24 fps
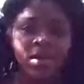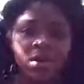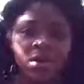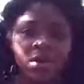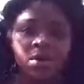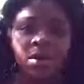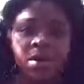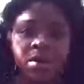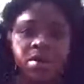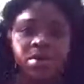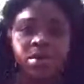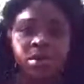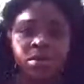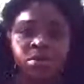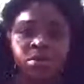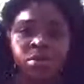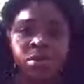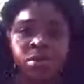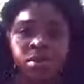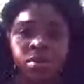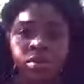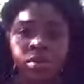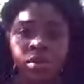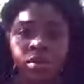Okay, so I'm going
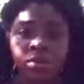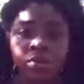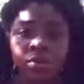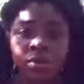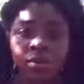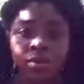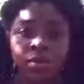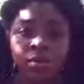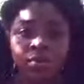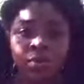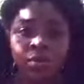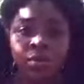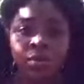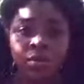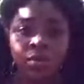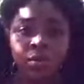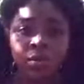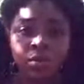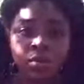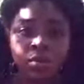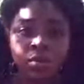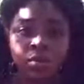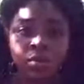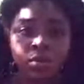to get rid of some of this
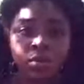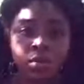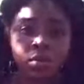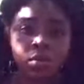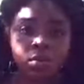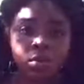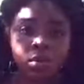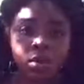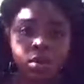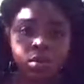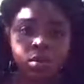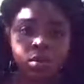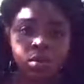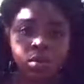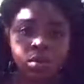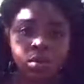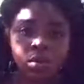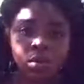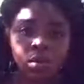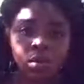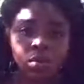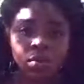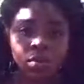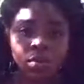stuff. I really need to
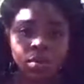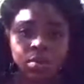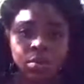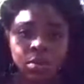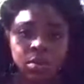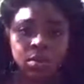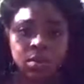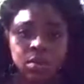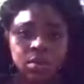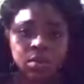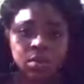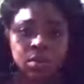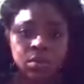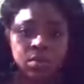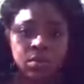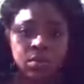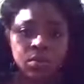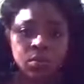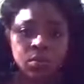get rid of some of this stuff.